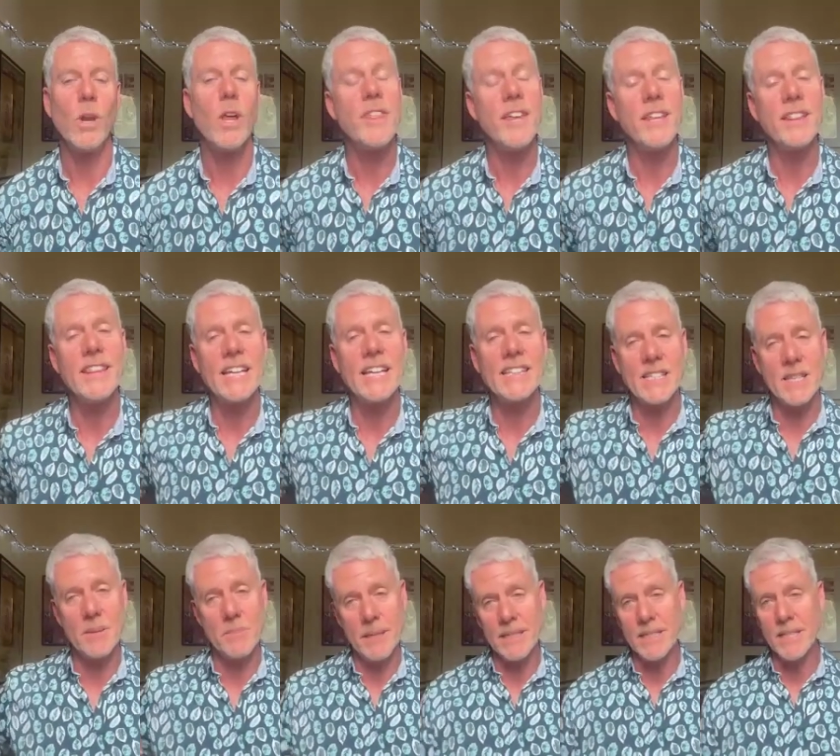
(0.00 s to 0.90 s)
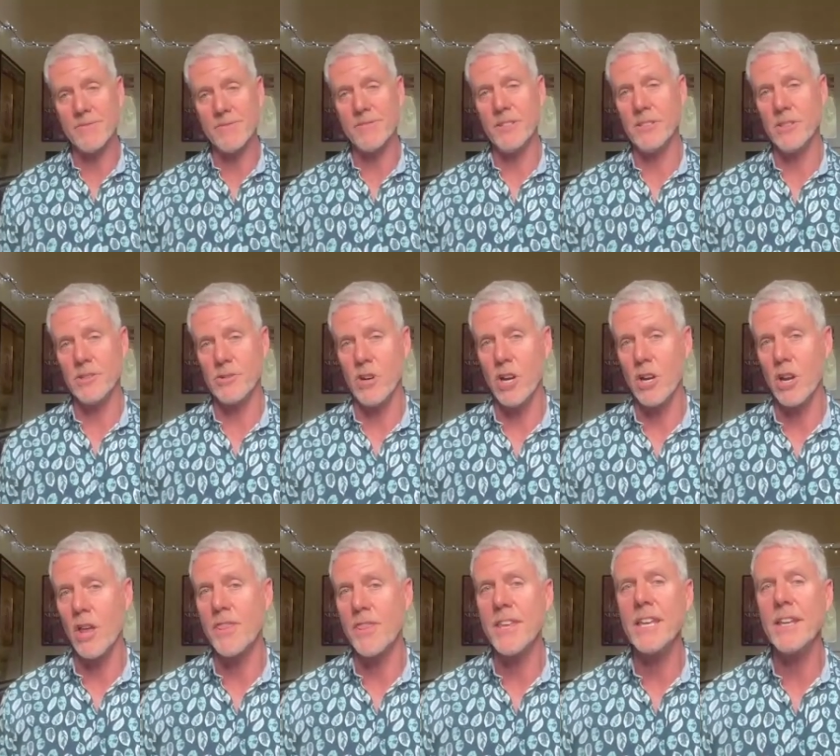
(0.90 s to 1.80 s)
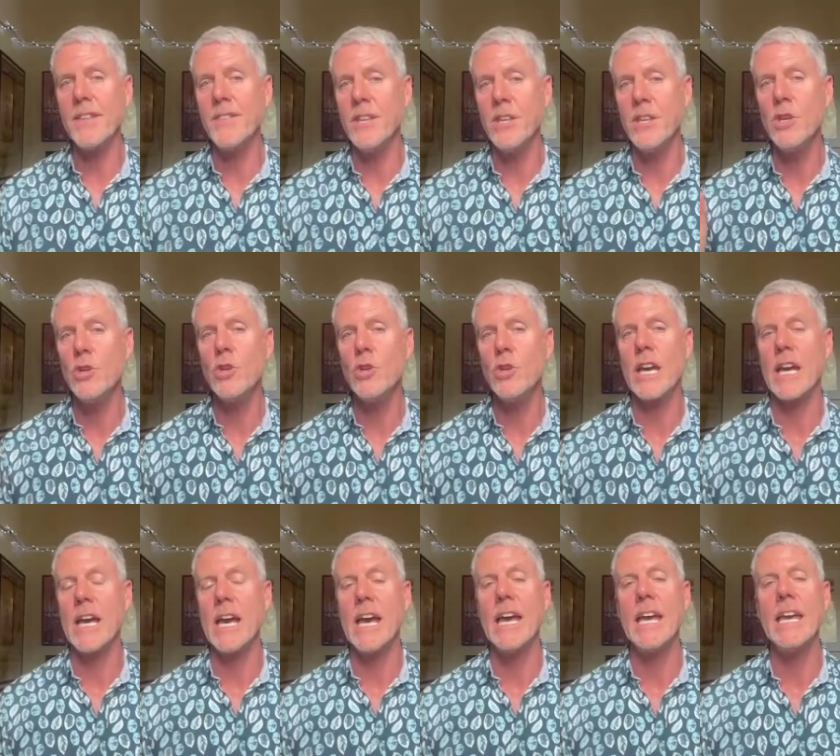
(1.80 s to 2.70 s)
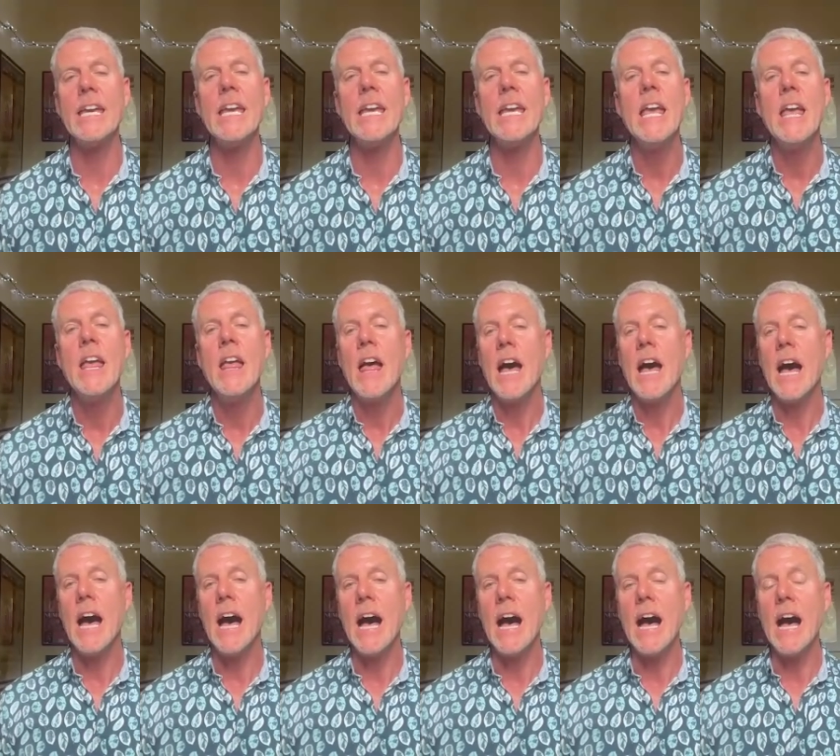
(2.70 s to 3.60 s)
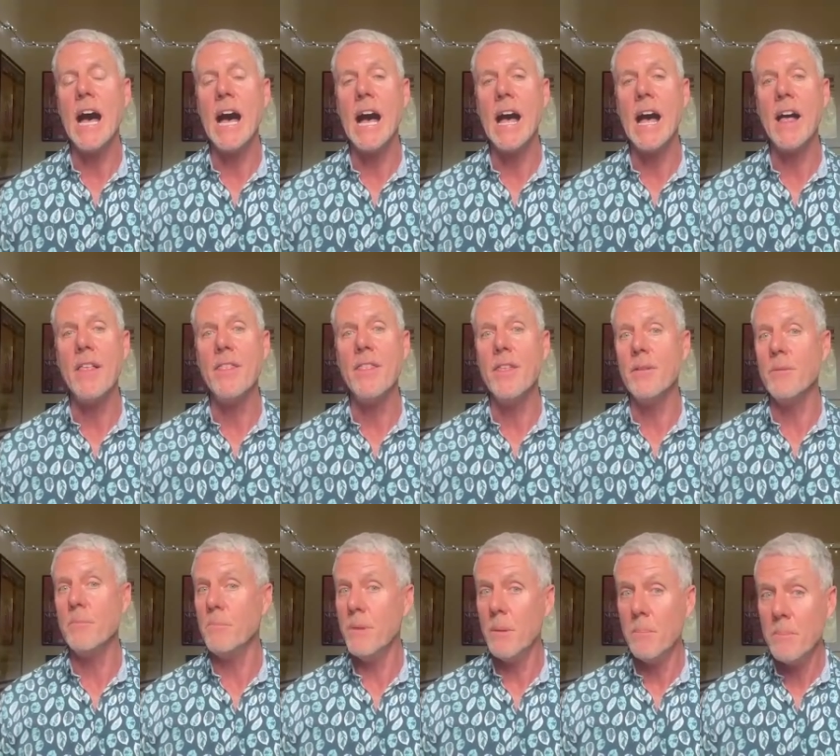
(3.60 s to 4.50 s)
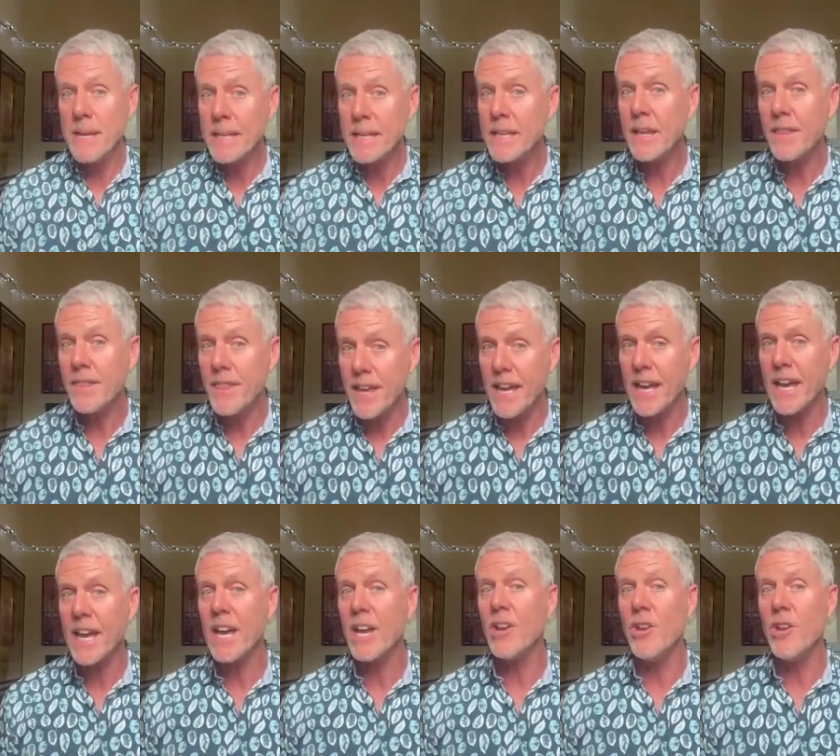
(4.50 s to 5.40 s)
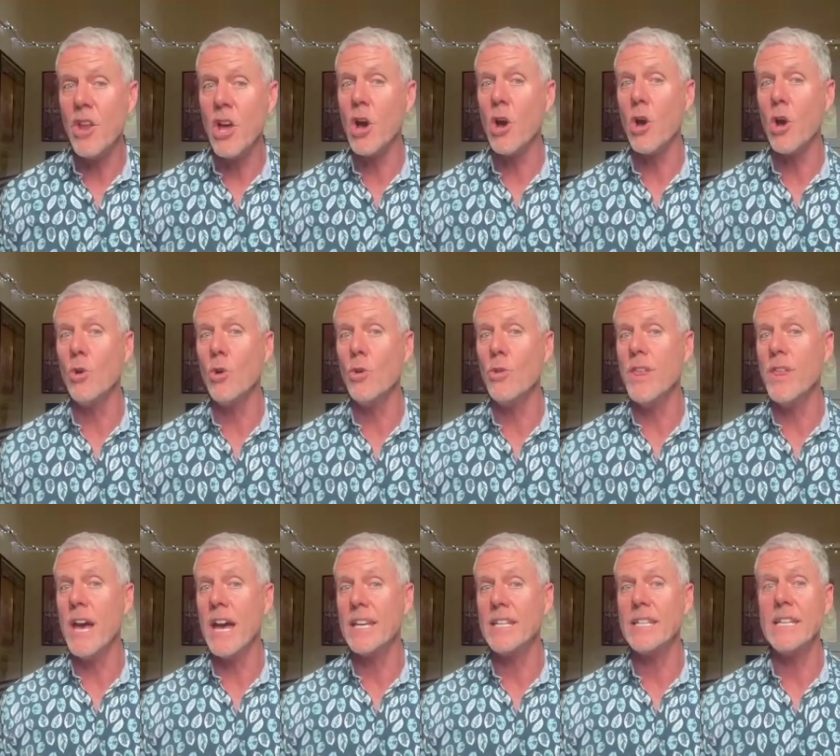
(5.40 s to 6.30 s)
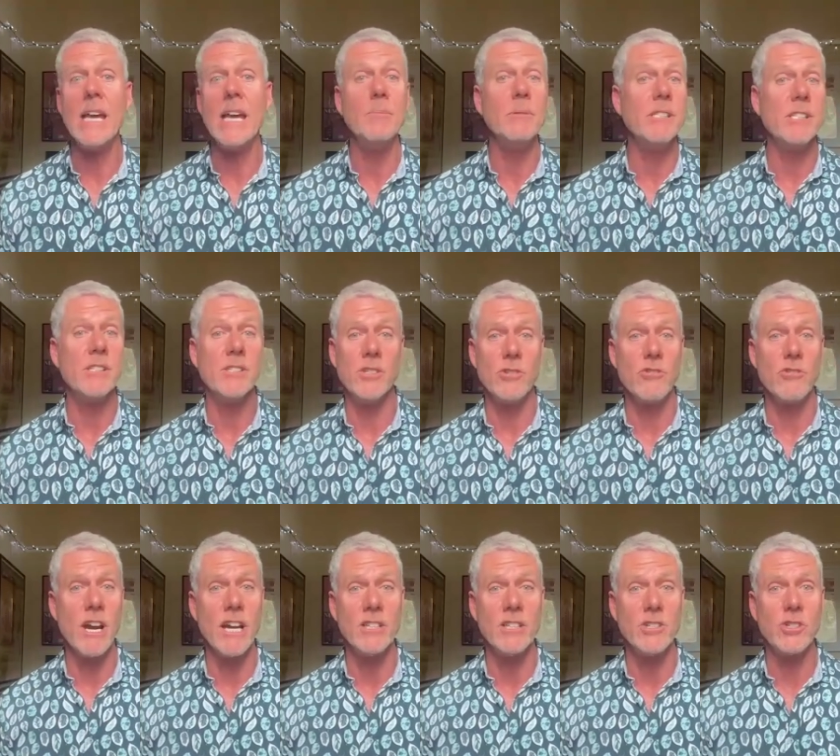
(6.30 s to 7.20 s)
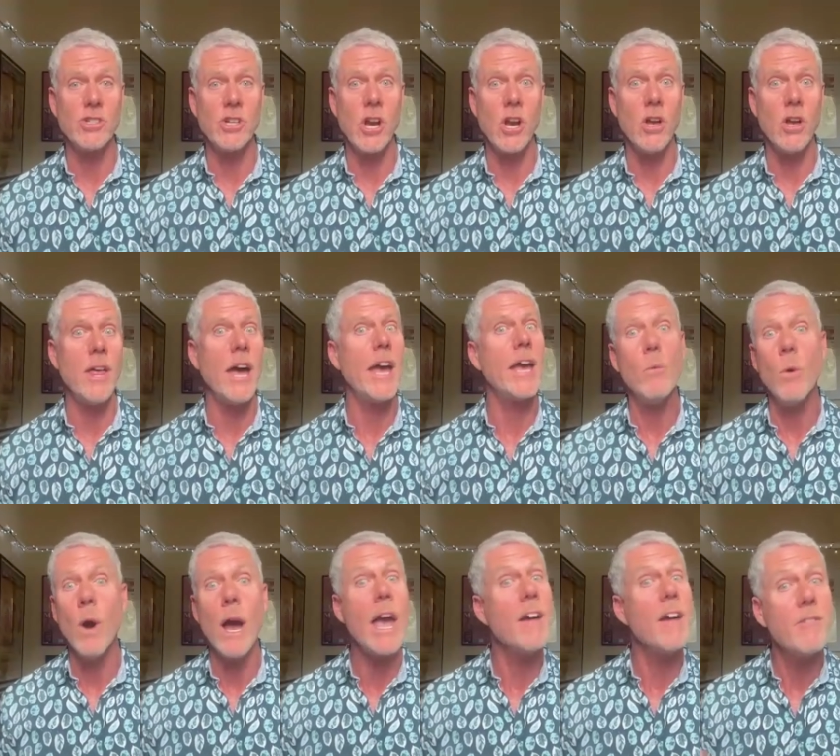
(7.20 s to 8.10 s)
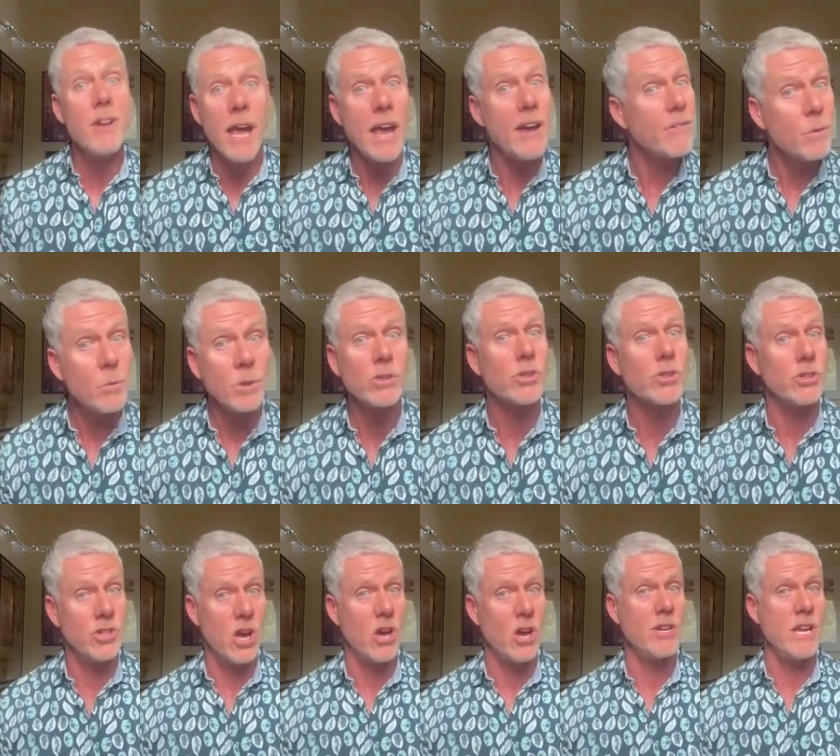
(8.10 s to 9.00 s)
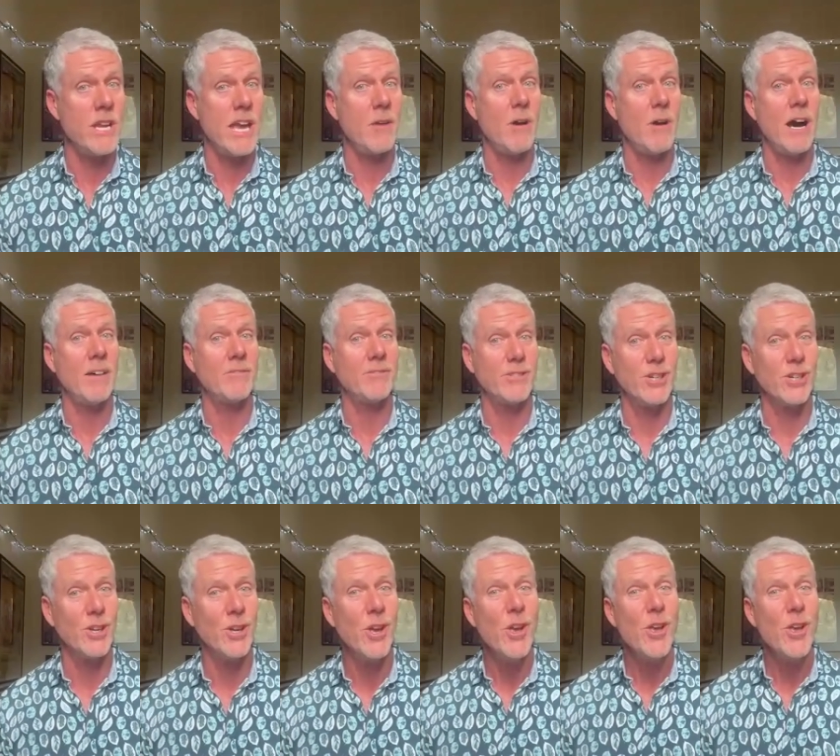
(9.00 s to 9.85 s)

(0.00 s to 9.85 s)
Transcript: I think that's the big difference, right? I think in the UK, uh, the the media there know that Neighbours is a great show. They well, every, everyone should know now after